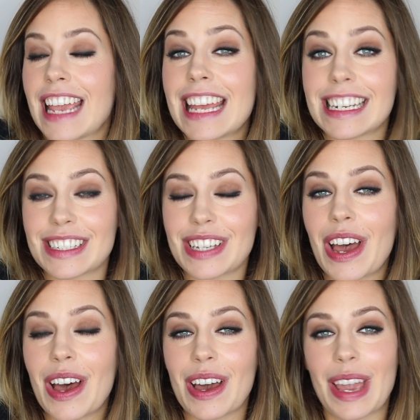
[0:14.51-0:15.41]
in
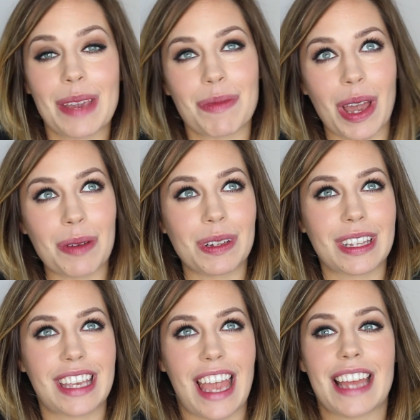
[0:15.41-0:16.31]
time I
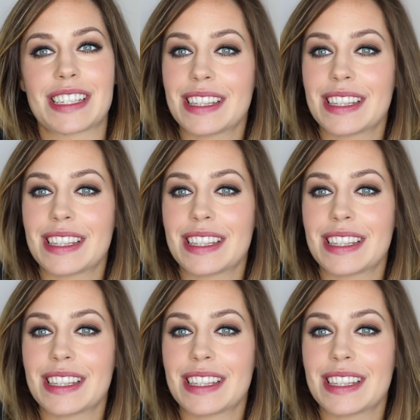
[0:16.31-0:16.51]
will get